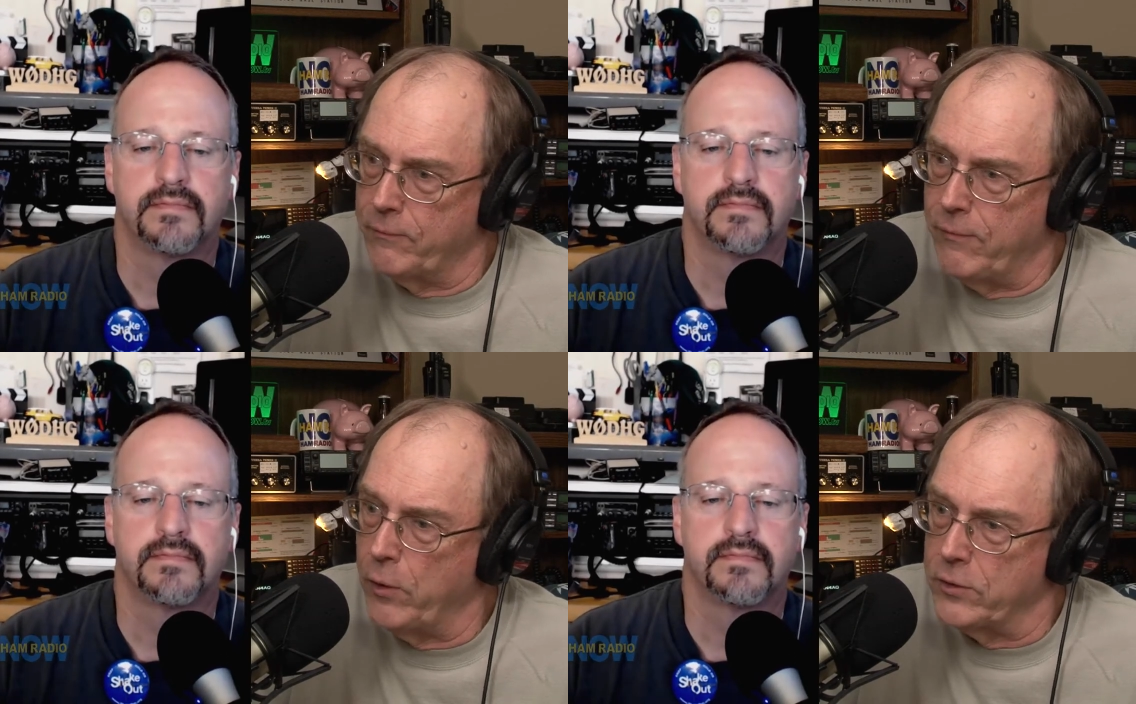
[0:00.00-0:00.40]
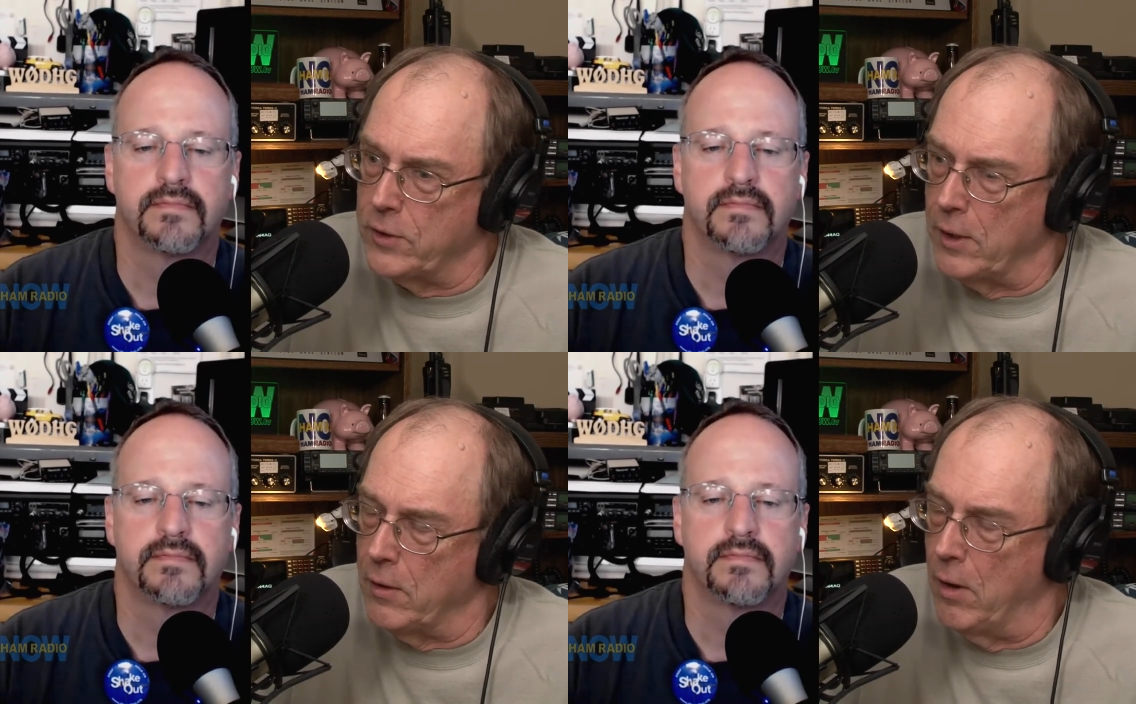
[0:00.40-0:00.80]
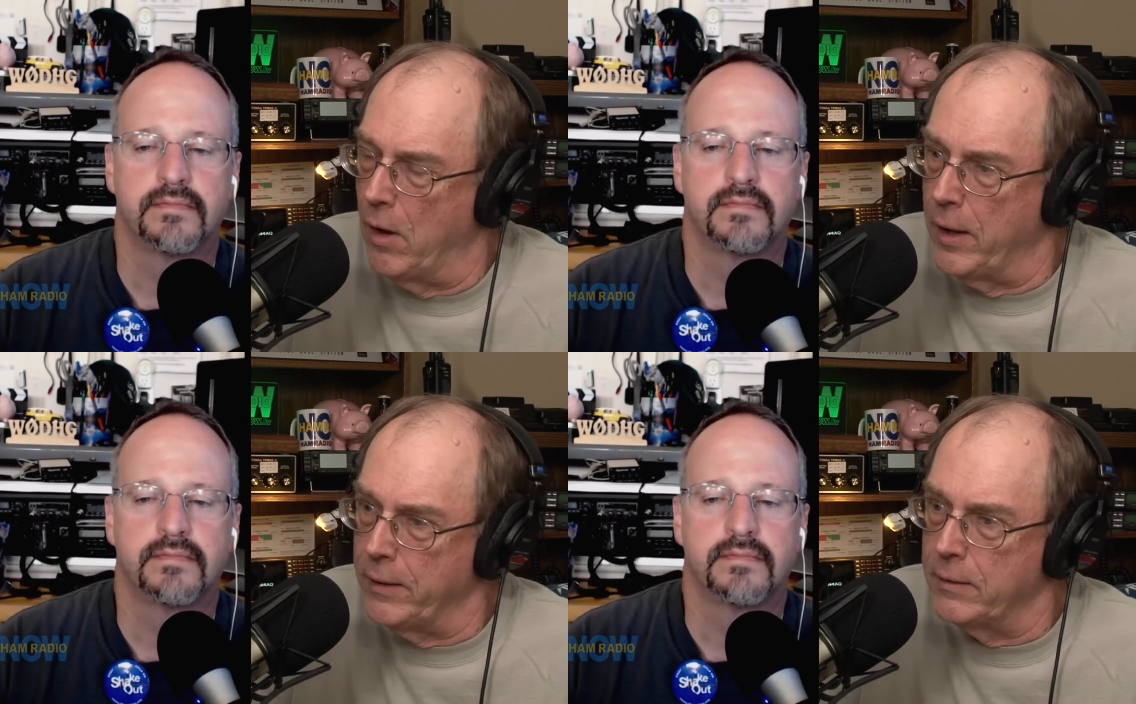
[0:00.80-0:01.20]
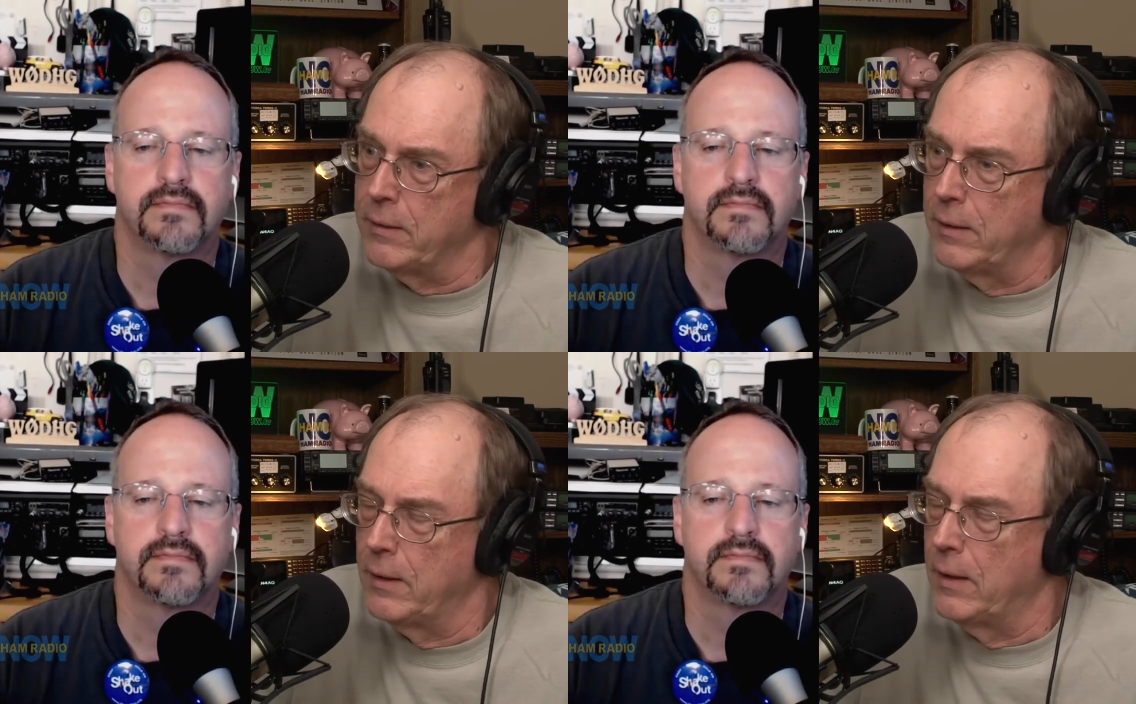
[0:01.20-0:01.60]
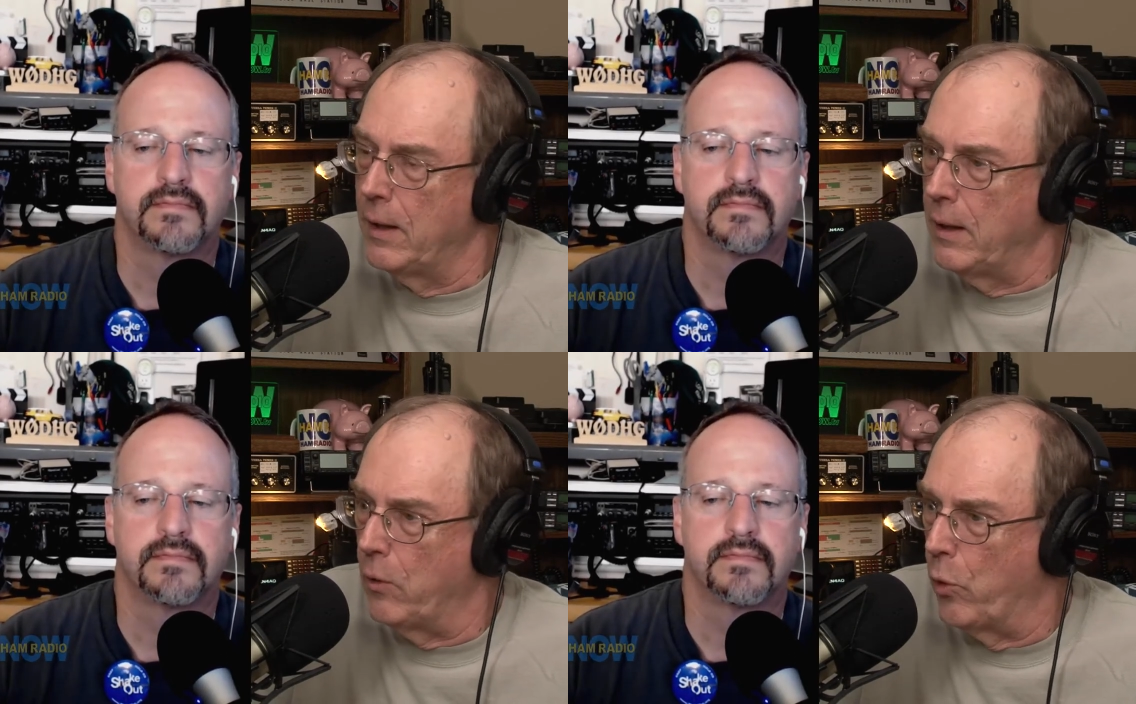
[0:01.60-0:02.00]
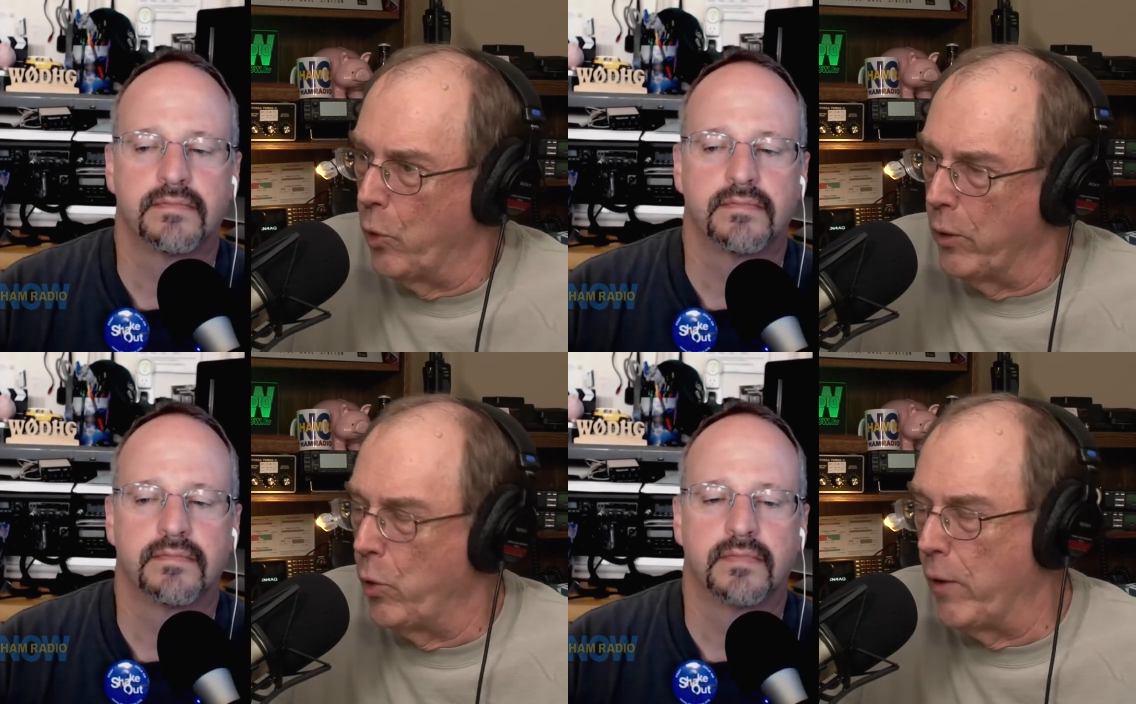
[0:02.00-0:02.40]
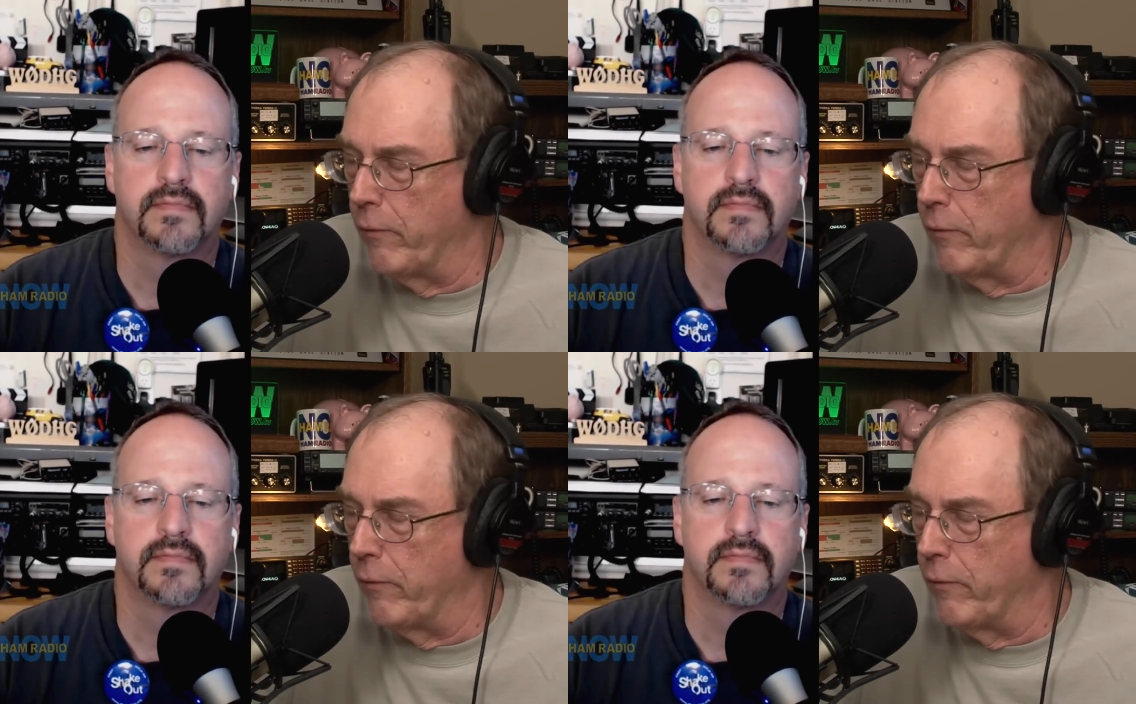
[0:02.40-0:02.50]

Speaker 1: focusing on, or or